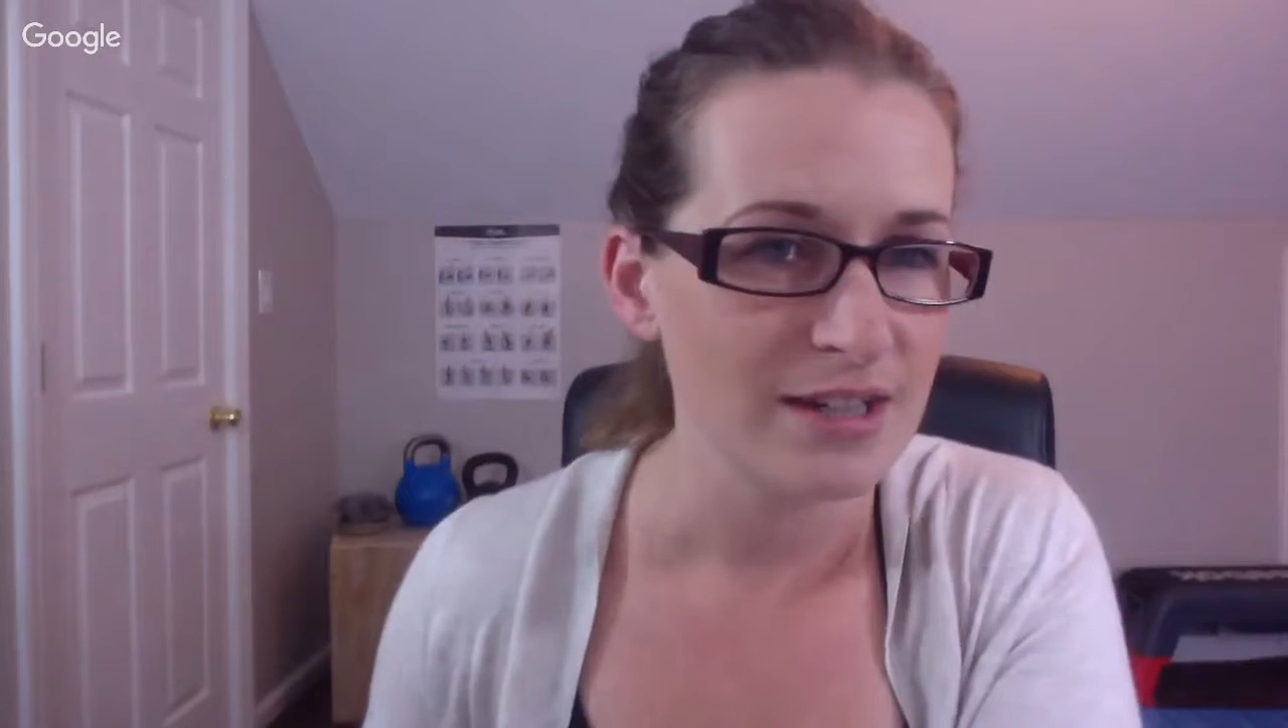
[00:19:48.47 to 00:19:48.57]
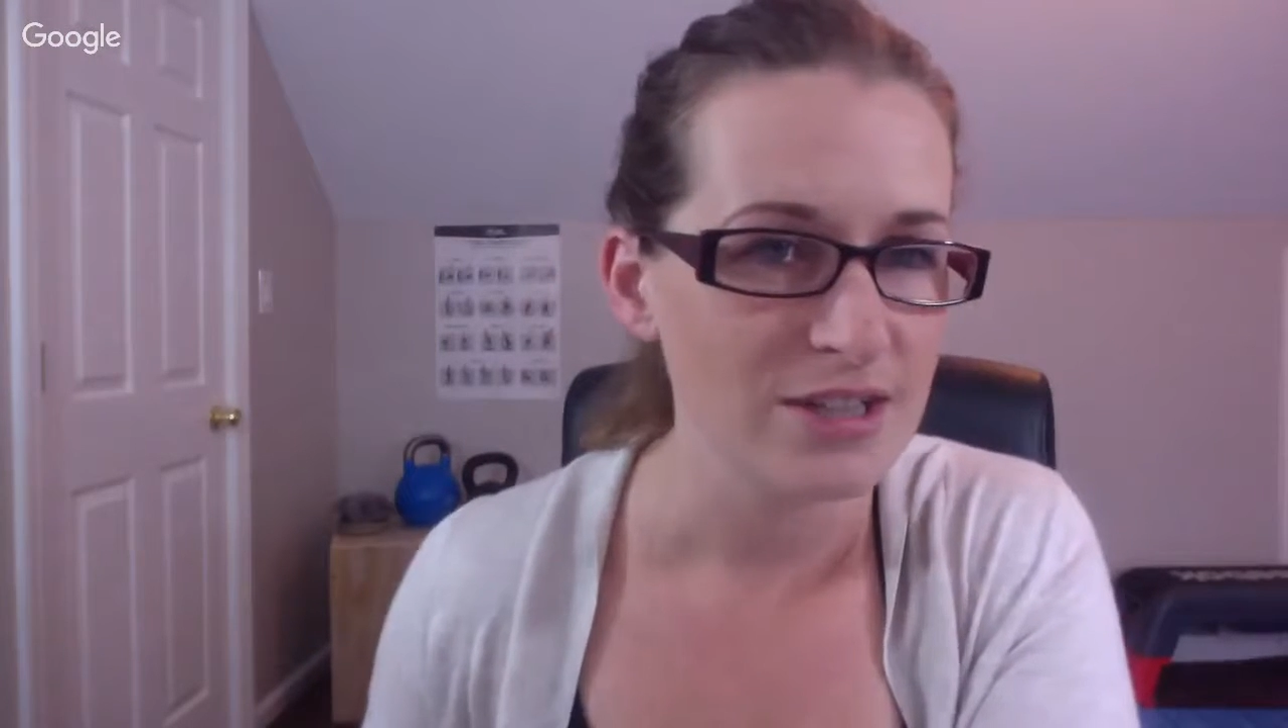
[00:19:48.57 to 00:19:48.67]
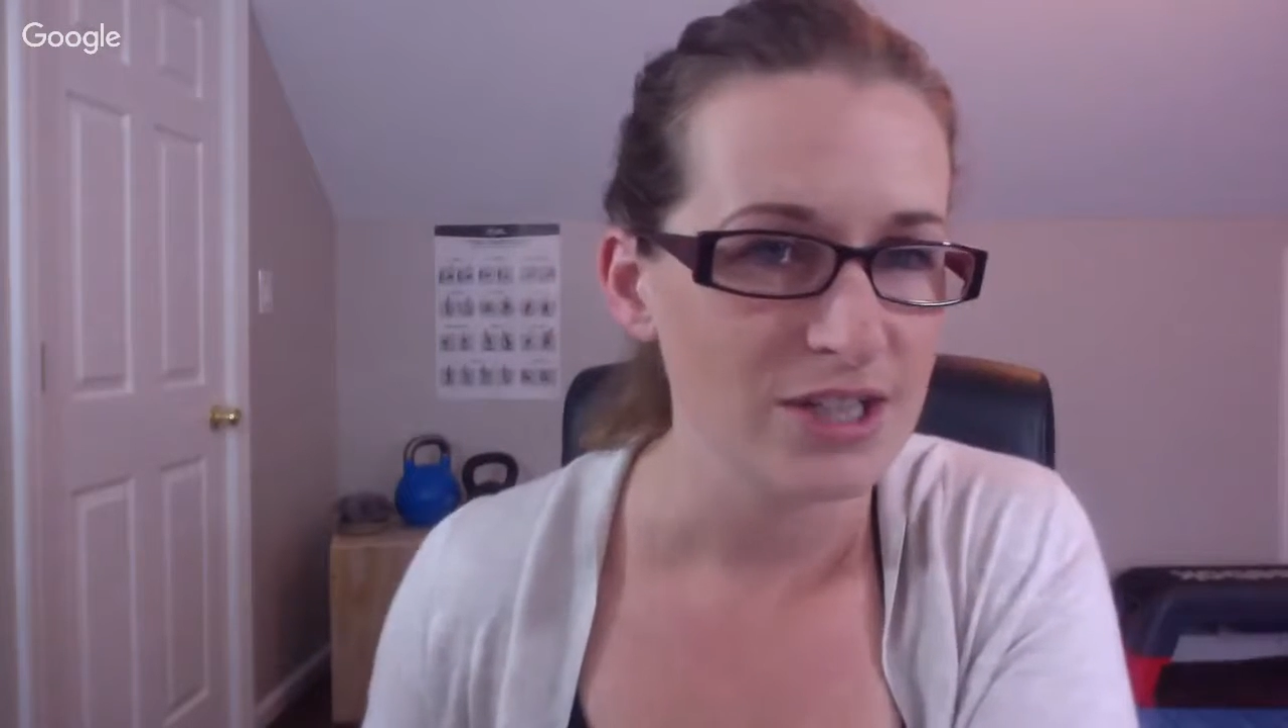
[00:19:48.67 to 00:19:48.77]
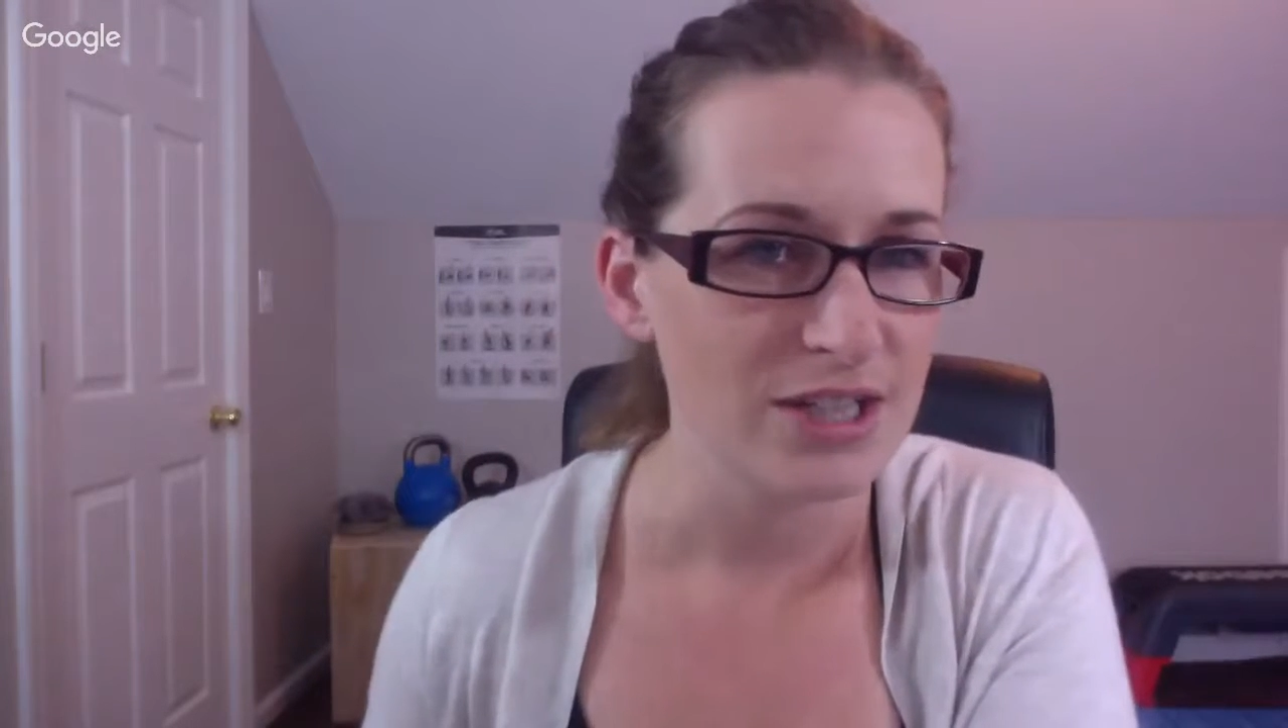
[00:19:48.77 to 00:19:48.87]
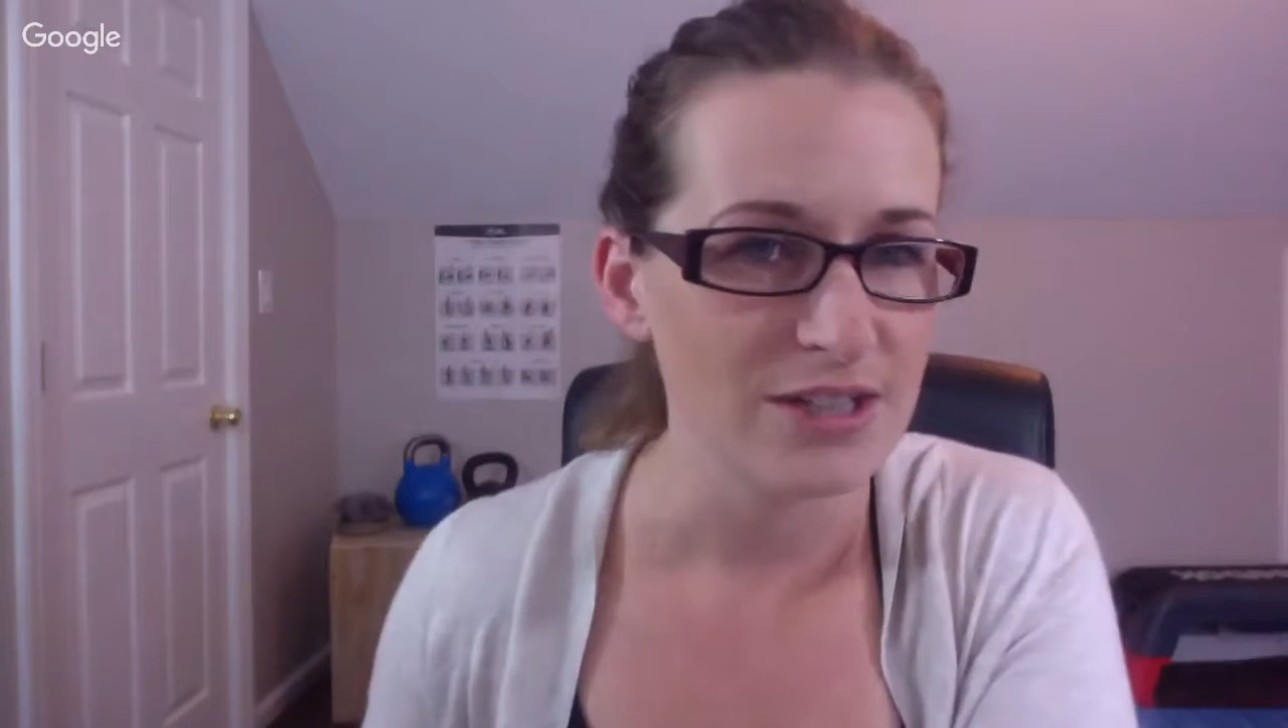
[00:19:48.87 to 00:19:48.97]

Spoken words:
Share